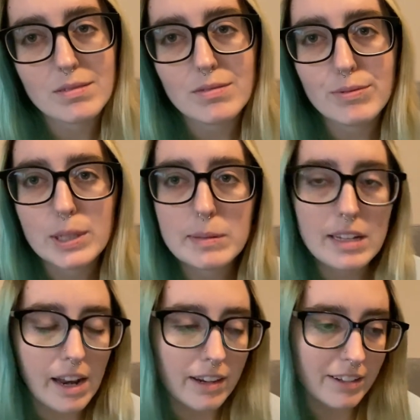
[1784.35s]
filmed
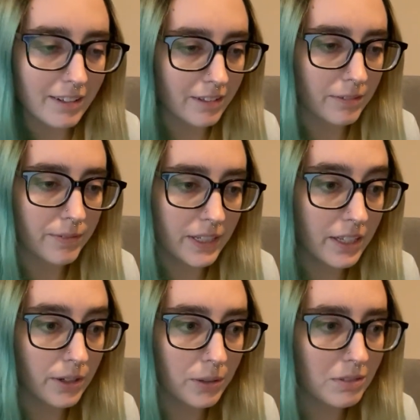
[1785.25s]
and edited a
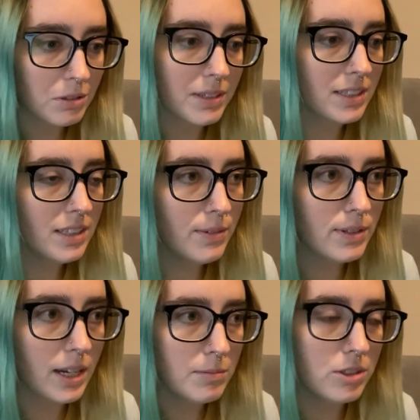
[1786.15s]
video so I didn't have
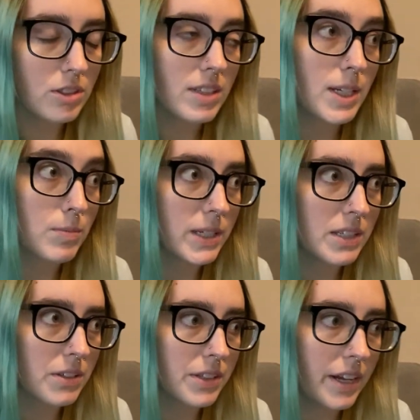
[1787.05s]
time to just like read
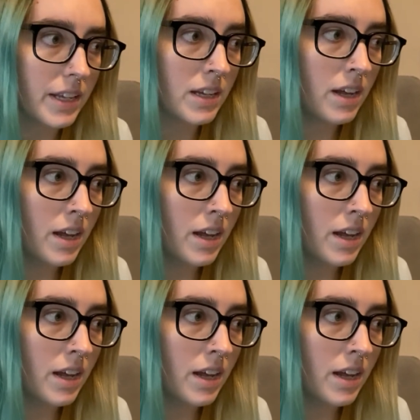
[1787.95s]
all day.